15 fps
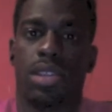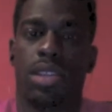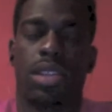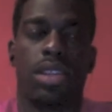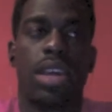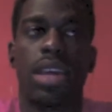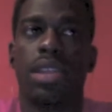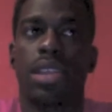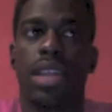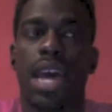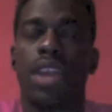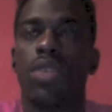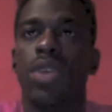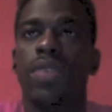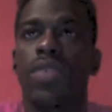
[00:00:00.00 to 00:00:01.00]
Nothing. I
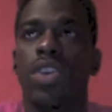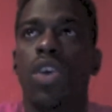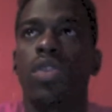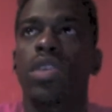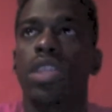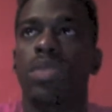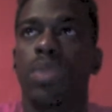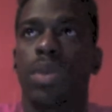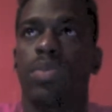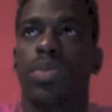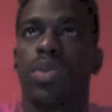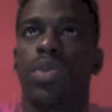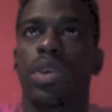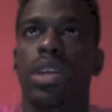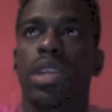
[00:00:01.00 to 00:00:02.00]
don't even know these
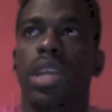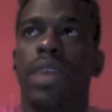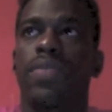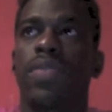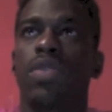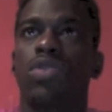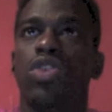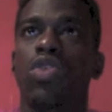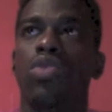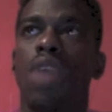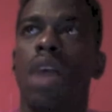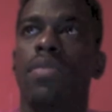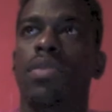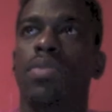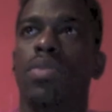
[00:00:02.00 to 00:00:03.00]
people, and they feel so
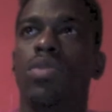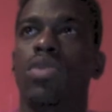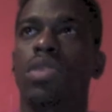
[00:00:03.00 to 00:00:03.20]
comfortable.